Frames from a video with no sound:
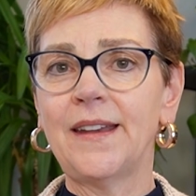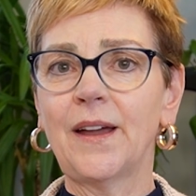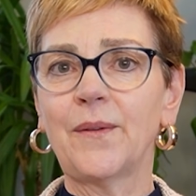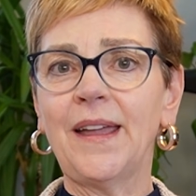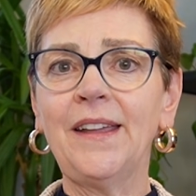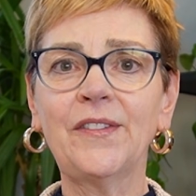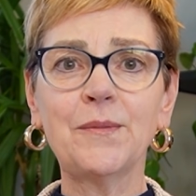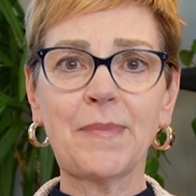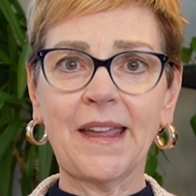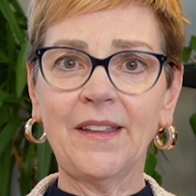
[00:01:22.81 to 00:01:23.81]
Now, aches
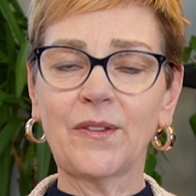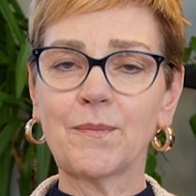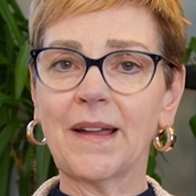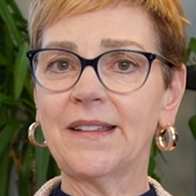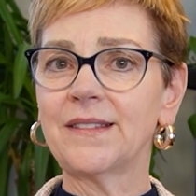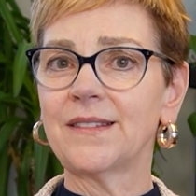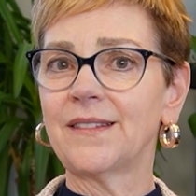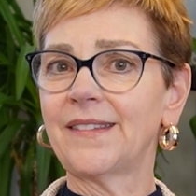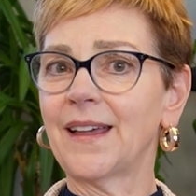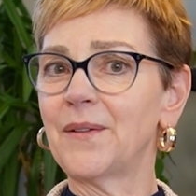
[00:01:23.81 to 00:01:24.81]
and pains might
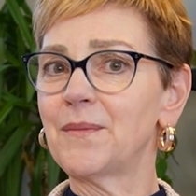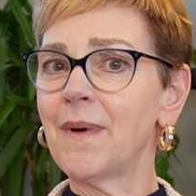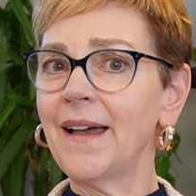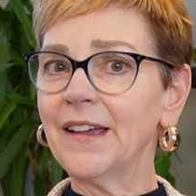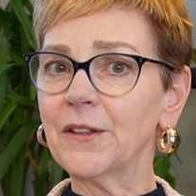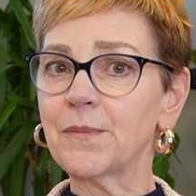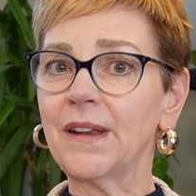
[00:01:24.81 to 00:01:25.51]
sound mild,